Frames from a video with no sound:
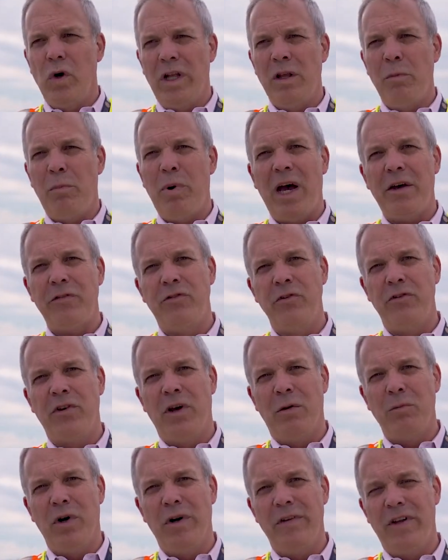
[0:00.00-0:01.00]
and the passengers
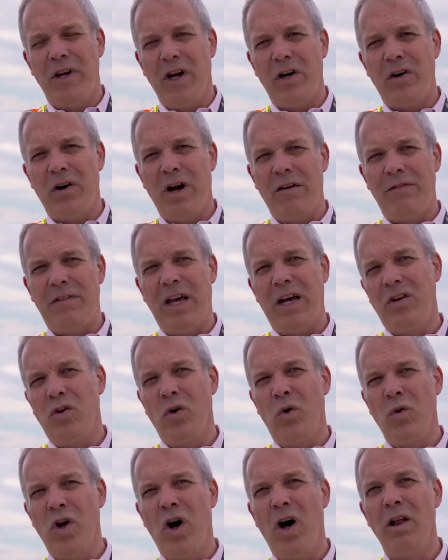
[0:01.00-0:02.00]
on board the aircraft had
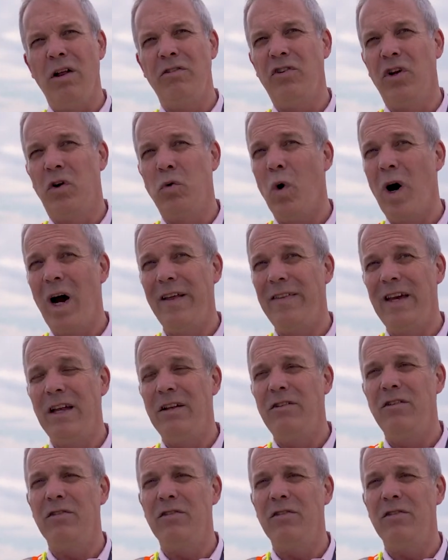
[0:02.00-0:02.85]
no knowledge on why they had